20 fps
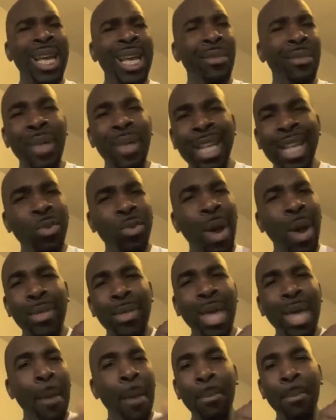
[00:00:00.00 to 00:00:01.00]
That's why
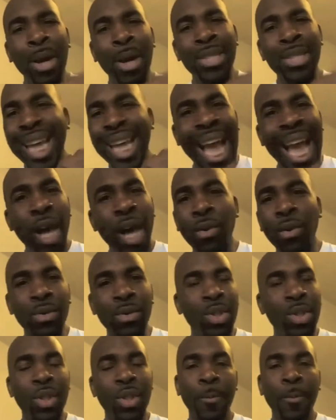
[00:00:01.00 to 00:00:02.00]
they're burnt
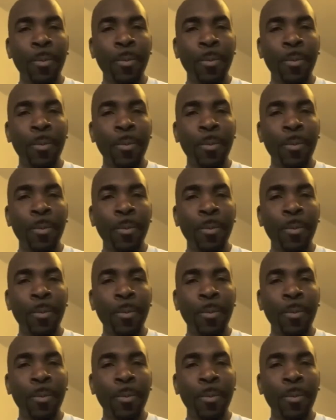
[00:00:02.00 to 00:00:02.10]
out.